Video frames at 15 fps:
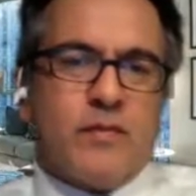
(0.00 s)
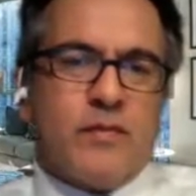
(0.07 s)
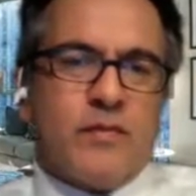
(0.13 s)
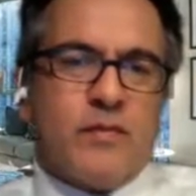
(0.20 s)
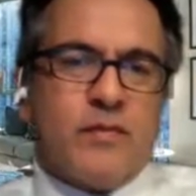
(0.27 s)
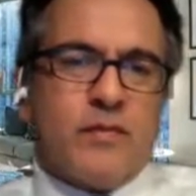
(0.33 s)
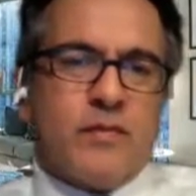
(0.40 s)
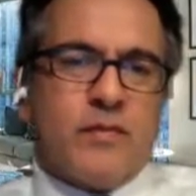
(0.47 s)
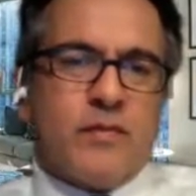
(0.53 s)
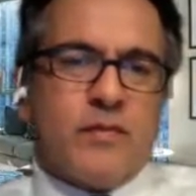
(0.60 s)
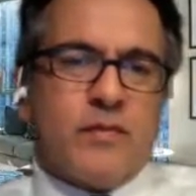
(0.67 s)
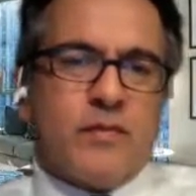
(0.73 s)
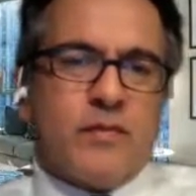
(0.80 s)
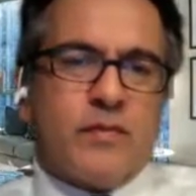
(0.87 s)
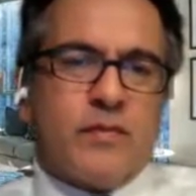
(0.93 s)

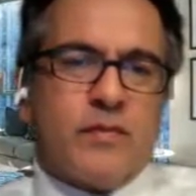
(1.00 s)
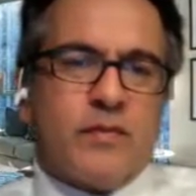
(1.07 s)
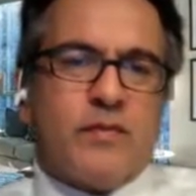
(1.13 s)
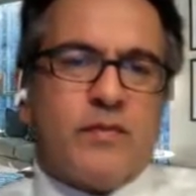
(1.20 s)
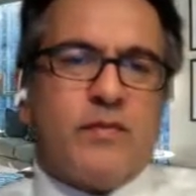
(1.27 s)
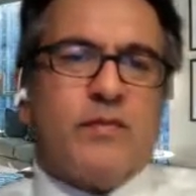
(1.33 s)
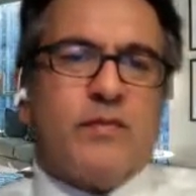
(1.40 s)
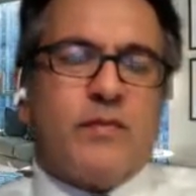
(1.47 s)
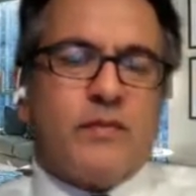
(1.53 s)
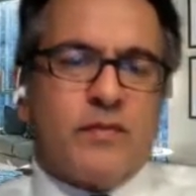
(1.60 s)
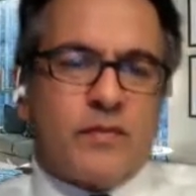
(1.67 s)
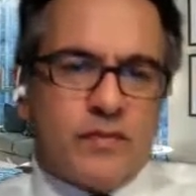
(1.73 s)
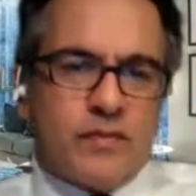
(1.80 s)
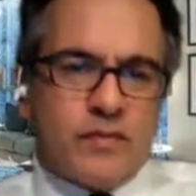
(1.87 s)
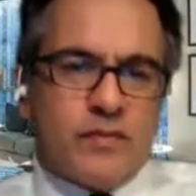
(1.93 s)

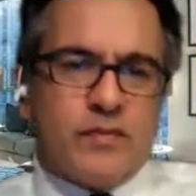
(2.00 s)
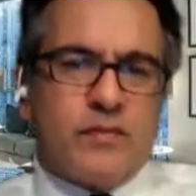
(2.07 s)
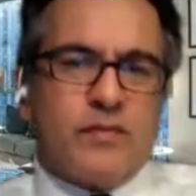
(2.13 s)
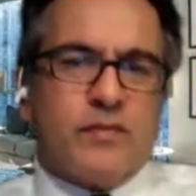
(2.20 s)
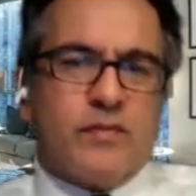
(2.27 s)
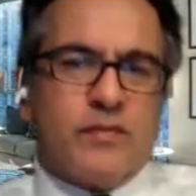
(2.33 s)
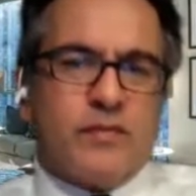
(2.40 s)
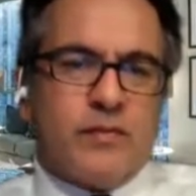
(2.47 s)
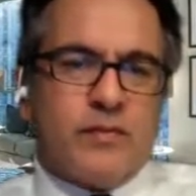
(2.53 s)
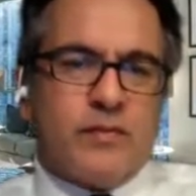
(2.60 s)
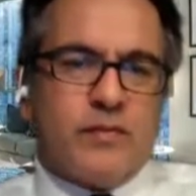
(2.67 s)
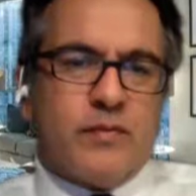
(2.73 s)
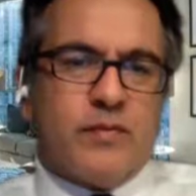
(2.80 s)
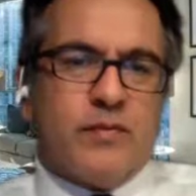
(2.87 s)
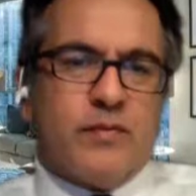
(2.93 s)

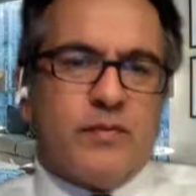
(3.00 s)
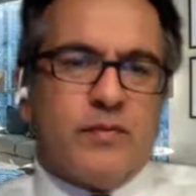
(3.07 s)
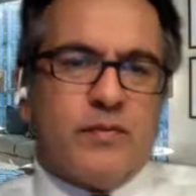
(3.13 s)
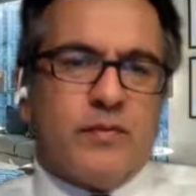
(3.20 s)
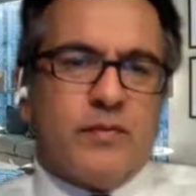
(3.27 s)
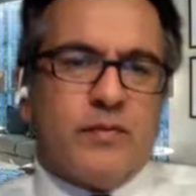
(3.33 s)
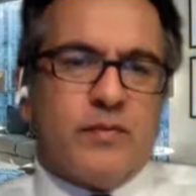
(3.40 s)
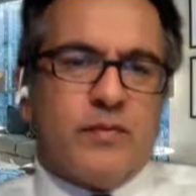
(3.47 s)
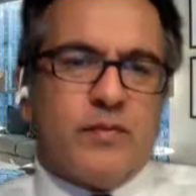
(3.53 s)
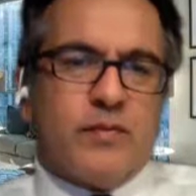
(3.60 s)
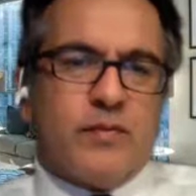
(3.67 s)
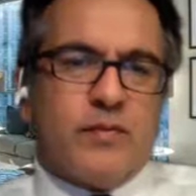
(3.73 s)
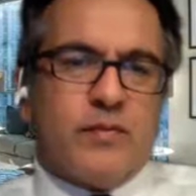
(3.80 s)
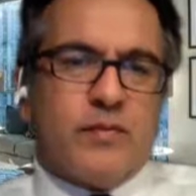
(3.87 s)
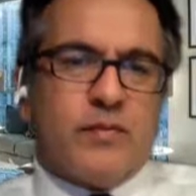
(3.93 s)

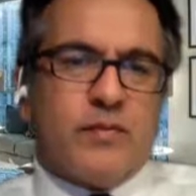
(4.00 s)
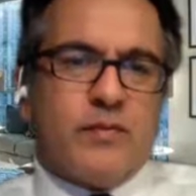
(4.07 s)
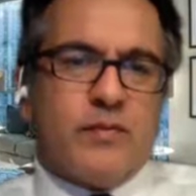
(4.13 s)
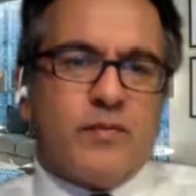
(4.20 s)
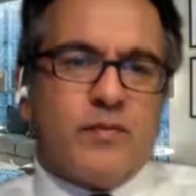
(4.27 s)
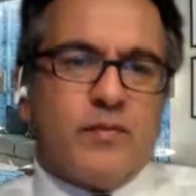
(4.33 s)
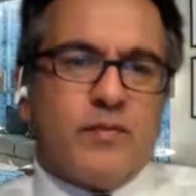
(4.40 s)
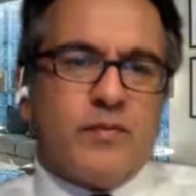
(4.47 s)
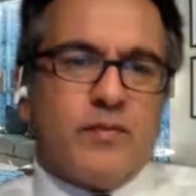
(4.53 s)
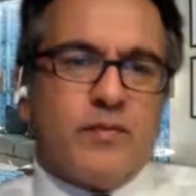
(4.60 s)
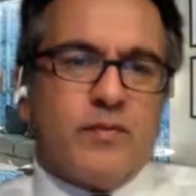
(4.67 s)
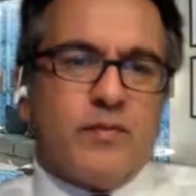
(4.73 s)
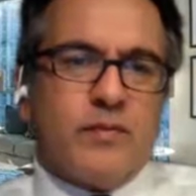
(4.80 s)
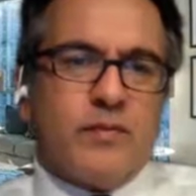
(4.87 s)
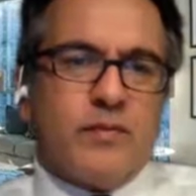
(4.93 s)

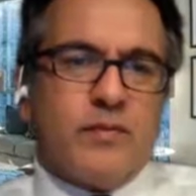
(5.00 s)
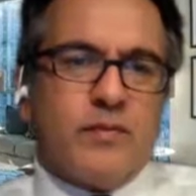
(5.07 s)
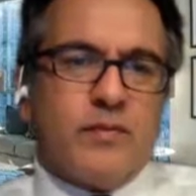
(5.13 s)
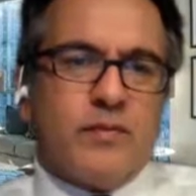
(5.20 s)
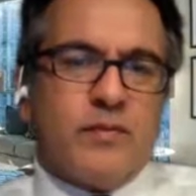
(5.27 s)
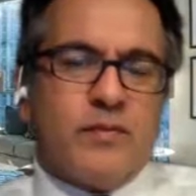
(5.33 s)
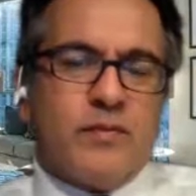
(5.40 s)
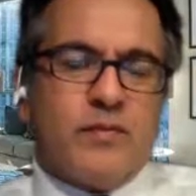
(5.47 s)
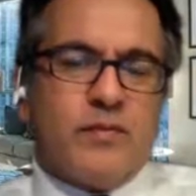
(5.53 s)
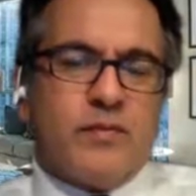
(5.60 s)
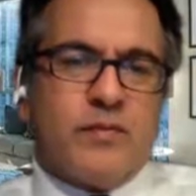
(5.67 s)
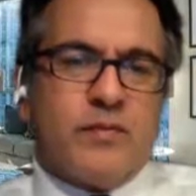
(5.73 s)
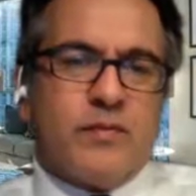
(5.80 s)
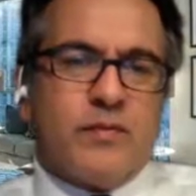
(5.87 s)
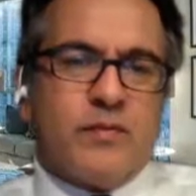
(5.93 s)
(silent)